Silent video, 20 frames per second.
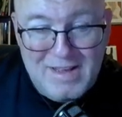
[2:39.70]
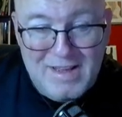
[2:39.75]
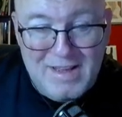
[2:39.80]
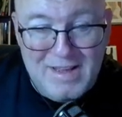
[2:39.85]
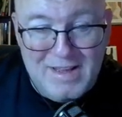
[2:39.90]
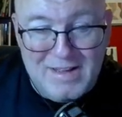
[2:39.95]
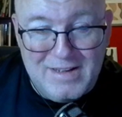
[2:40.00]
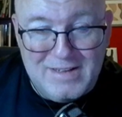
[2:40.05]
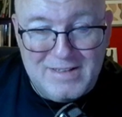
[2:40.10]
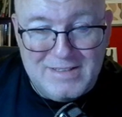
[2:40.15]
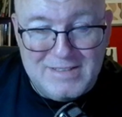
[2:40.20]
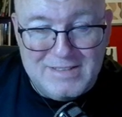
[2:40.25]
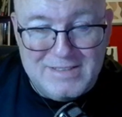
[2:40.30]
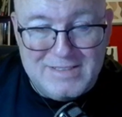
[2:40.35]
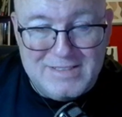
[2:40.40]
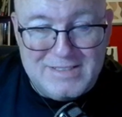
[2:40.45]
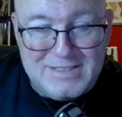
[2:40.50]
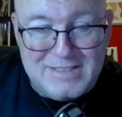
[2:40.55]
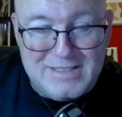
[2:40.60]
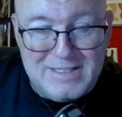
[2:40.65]

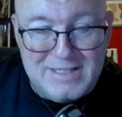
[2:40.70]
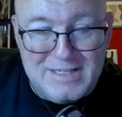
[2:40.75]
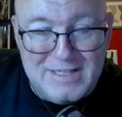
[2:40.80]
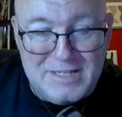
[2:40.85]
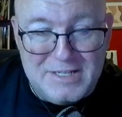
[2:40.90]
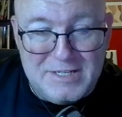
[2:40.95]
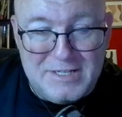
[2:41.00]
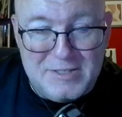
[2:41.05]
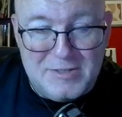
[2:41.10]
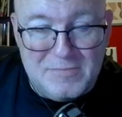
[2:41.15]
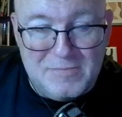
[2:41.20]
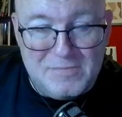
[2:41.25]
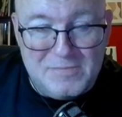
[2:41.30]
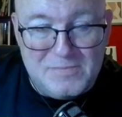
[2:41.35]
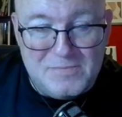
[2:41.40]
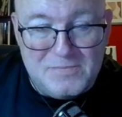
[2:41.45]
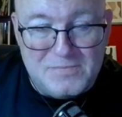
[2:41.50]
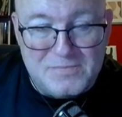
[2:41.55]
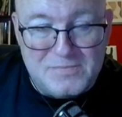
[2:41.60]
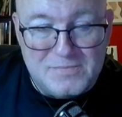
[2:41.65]
And
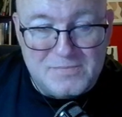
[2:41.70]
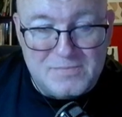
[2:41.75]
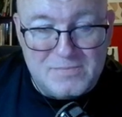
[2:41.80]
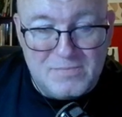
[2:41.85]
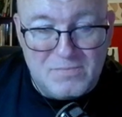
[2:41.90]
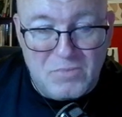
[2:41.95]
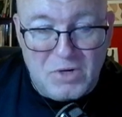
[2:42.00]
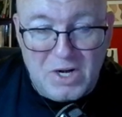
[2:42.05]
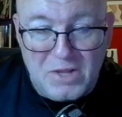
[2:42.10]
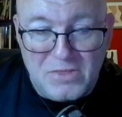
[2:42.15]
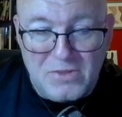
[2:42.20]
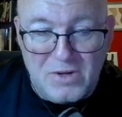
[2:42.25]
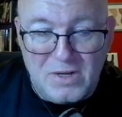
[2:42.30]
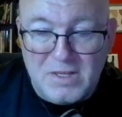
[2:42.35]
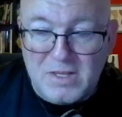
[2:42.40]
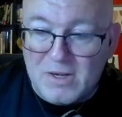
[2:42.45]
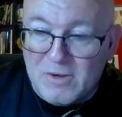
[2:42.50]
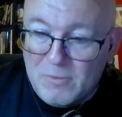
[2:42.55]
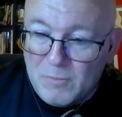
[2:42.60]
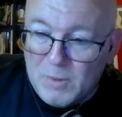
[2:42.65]
but I
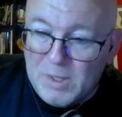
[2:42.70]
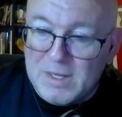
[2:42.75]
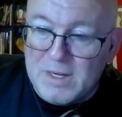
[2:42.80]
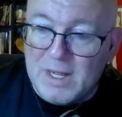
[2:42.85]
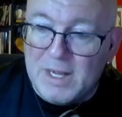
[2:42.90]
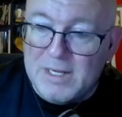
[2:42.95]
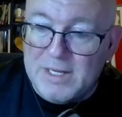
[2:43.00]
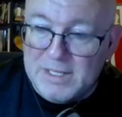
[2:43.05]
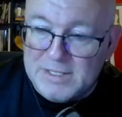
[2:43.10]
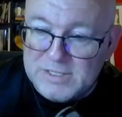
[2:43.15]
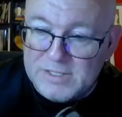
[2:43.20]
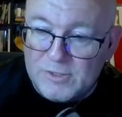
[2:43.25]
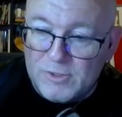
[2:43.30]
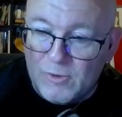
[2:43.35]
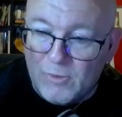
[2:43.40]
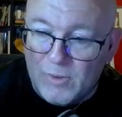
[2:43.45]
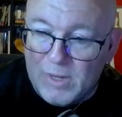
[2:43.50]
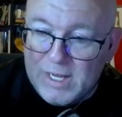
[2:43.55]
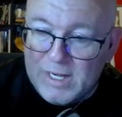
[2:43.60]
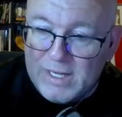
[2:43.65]
thought, you know what? I need to
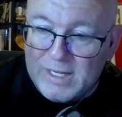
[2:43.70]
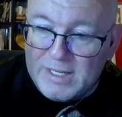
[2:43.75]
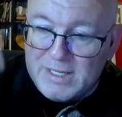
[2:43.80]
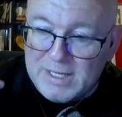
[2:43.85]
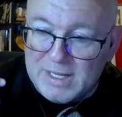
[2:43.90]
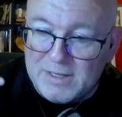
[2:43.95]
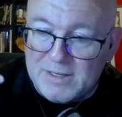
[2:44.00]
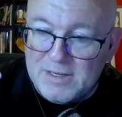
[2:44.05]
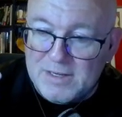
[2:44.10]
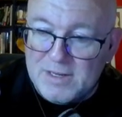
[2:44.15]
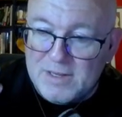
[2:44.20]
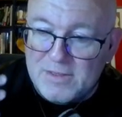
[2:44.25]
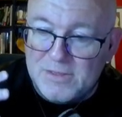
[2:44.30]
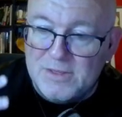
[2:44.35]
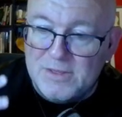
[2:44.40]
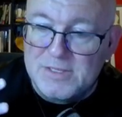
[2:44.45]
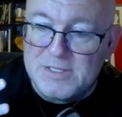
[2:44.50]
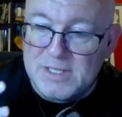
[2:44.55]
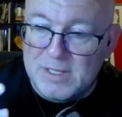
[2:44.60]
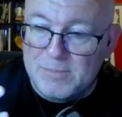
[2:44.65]
go ahead and get
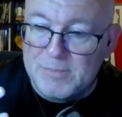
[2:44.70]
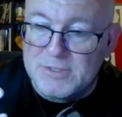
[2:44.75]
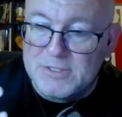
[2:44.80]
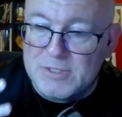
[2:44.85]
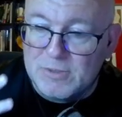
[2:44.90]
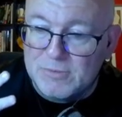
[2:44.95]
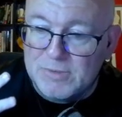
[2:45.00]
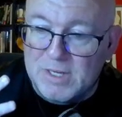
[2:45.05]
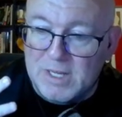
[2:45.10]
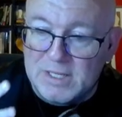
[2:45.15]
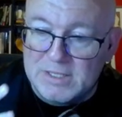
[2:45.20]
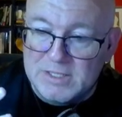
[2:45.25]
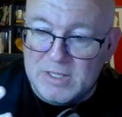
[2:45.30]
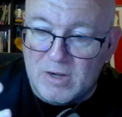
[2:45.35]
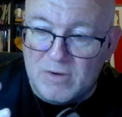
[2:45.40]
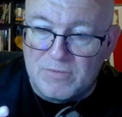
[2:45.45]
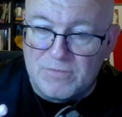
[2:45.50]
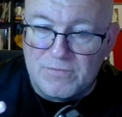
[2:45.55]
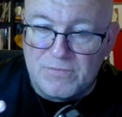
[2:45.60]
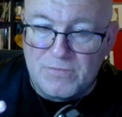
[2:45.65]
this episode knocked
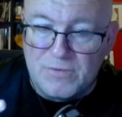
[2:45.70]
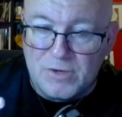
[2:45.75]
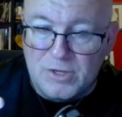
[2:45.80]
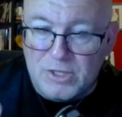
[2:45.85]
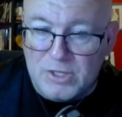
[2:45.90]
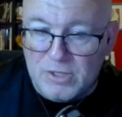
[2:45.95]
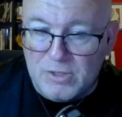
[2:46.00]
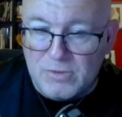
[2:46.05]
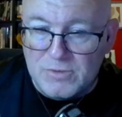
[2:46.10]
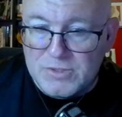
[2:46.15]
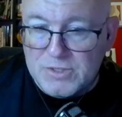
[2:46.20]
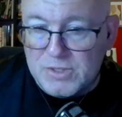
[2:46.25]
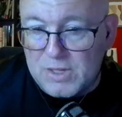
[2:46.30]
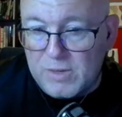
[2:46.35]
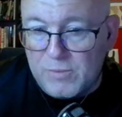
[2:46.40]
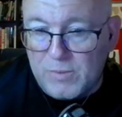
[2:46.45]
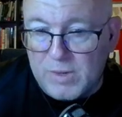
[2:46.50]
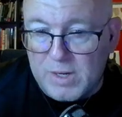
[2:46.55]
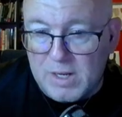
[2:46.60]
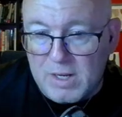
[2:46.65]
out for you, so
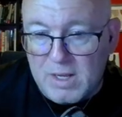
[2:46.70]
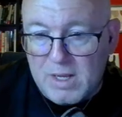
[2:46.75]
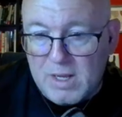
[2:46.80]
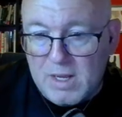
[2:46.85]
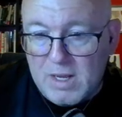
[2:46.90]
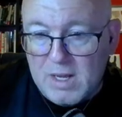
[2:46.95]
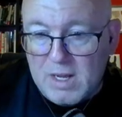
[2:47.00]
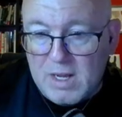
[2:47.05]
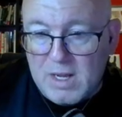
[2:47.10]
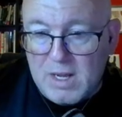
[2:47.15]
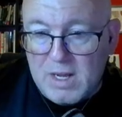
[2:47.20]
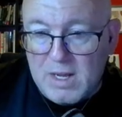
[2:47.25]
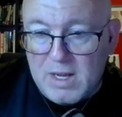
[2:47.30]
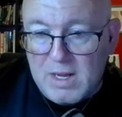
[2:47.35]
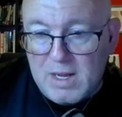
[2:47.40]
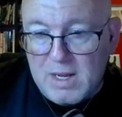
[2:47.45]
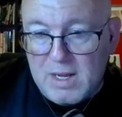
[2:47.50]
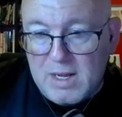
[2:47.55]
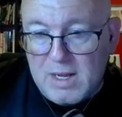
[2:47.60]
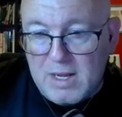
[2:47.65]
that way
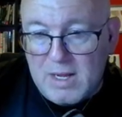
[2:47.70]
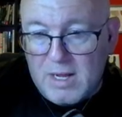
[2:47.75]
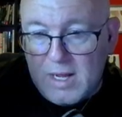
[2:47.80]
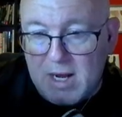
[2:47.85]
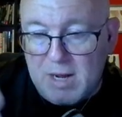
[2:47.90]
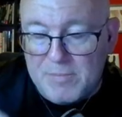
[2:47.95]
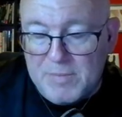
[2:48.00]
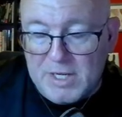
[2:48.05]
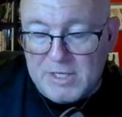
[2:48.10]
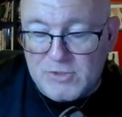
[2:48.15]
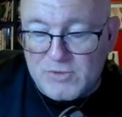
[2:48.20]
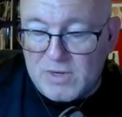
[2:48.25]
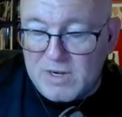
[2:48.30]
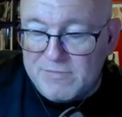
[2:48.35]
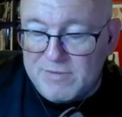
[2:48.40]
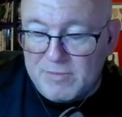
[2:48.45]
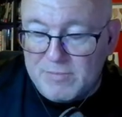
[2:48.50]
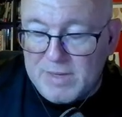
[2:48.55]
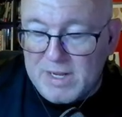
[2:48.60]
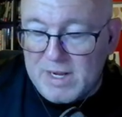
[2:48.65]
I'm not
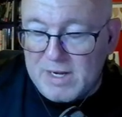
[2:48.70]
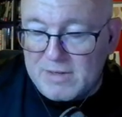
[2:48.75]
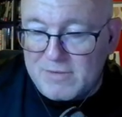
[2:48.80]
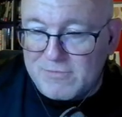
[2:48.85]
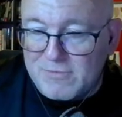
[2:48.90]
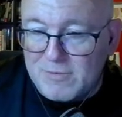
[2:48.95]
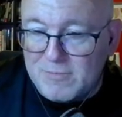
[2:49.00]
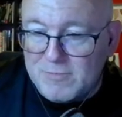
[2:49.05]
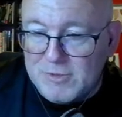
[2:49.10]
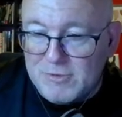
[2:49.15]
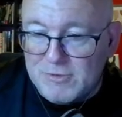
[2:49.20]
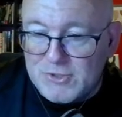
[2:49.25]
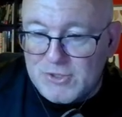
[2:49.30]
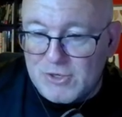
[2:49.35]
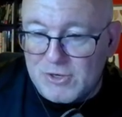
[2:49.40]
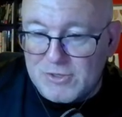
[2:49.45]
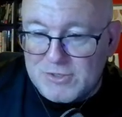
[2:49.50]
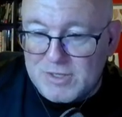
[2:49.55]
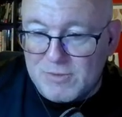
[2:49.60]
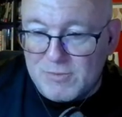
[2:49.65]
driving back from New
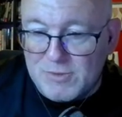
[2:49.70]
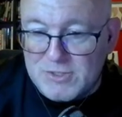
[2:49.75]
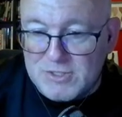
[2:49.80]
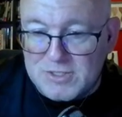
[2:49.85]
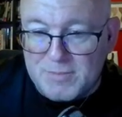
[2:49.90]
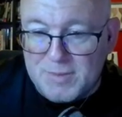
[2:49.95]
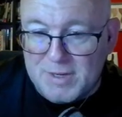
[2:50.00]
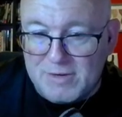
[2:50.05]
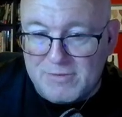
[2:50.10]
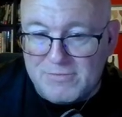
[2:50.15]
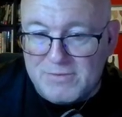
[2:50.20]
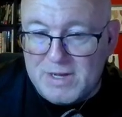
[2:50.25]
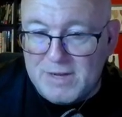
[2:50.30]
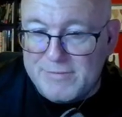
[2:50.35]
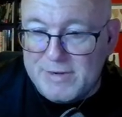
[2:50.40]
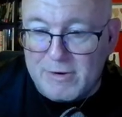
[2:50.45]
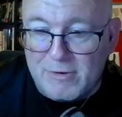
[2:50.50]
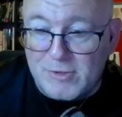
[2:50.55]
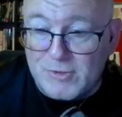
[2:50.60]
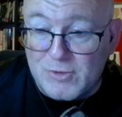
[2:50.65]
Jersey, which is about a
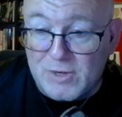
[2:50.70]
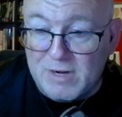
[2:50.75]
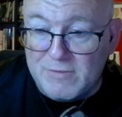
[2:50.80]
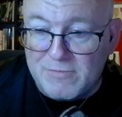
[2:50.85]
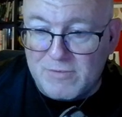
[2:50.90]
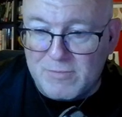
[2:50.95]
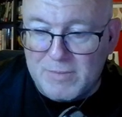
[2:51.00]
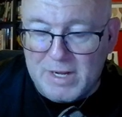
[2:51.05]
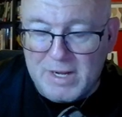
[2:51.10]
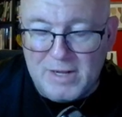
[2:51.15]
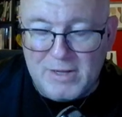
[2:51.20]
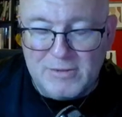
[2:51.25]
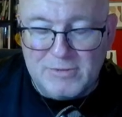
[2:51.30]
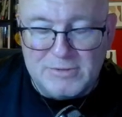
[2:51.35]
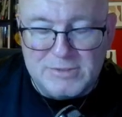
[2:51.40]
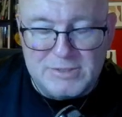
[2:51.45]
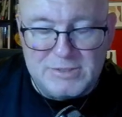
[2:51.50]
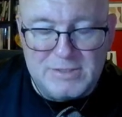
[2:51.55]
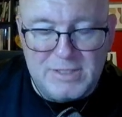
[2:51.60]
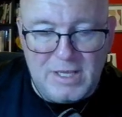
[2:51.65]
5-hour drive from my
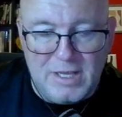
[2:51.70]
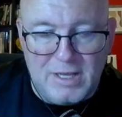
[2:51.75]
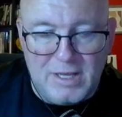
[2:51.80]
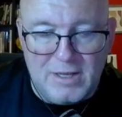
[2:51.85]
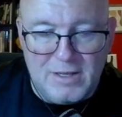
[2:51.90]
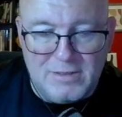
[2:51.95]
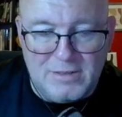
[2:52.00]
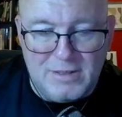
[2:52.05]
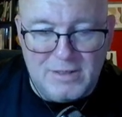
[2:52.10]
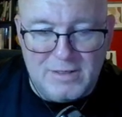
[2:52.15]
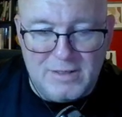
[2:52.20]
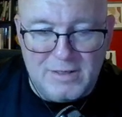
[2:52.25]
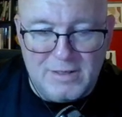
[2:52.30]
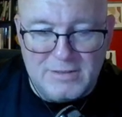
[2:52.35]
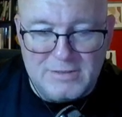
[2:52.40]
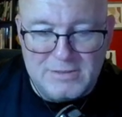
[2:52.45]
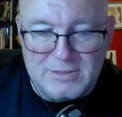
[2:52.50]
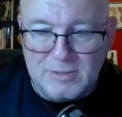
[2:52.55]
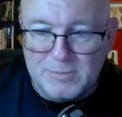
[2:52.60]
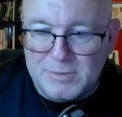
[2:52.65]
house, and
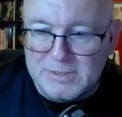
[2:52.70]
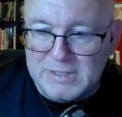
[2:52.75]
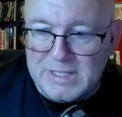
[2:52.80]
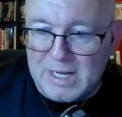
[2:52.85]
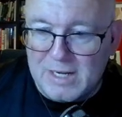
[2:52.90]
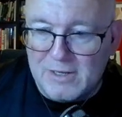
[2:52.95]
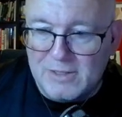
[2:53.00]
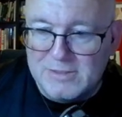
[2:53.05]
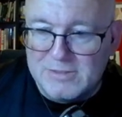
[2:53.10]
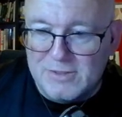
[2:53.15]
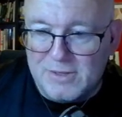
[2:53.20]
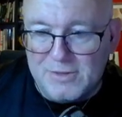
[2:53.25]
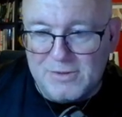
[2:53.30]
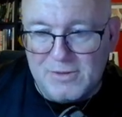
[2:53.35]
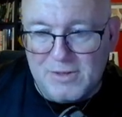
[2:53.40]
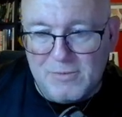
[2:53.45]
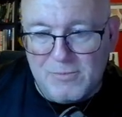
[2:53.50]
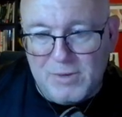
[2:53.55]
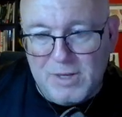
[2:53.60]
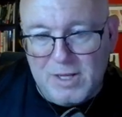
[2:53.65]
super tired. So I
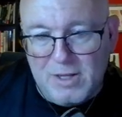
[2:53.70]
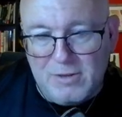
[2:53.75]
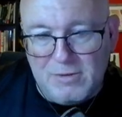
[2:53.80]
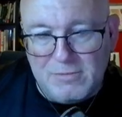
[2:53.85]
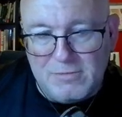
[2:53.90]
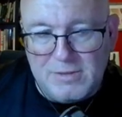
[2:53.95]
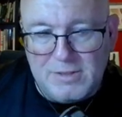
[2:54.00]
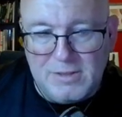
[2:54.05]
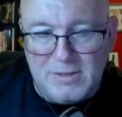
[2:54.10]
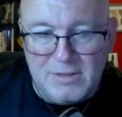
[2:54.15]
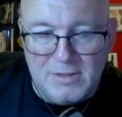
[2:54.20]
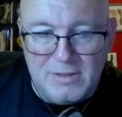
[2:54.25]
thought, well,